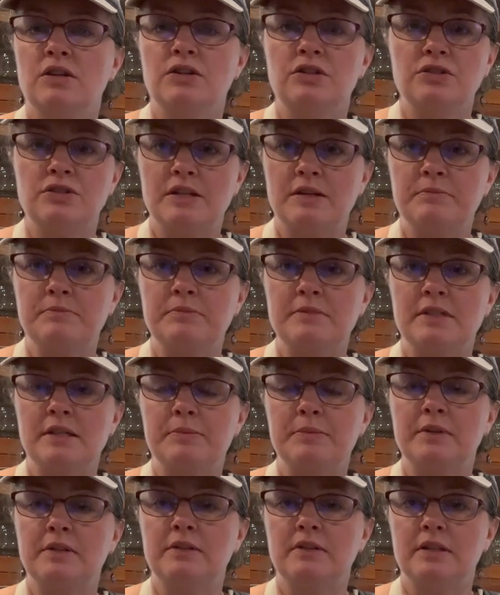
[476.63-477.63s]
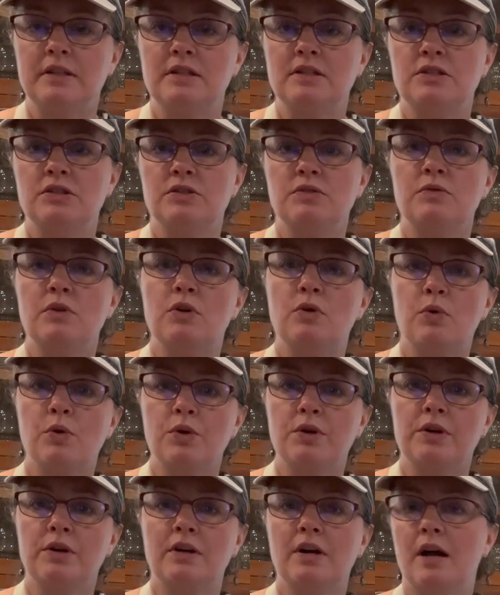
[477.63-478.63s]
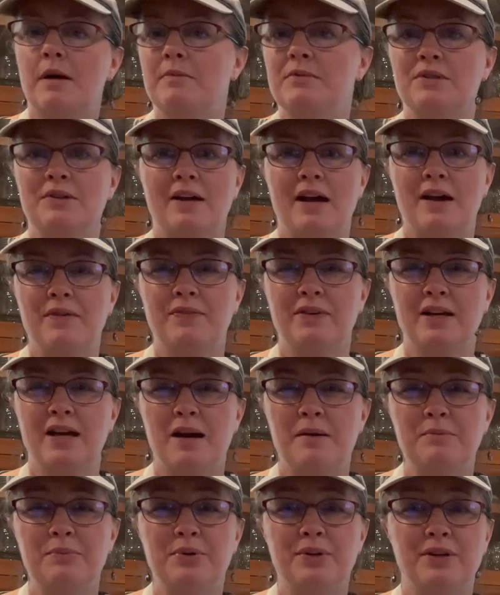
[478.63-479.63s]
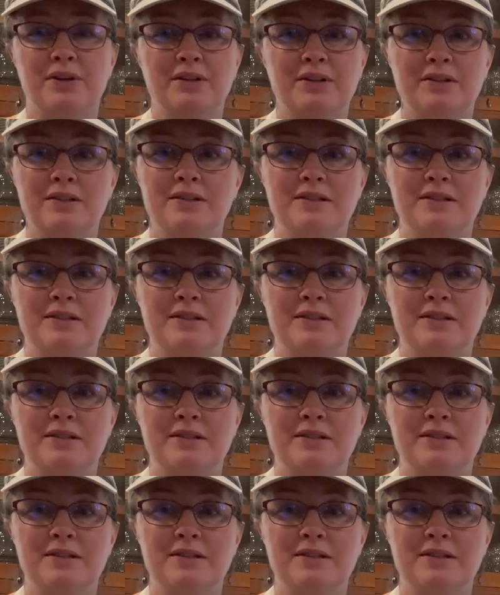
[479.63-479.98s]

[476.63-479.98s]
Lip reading: typically do a 1/4 cup to 1/2 cup per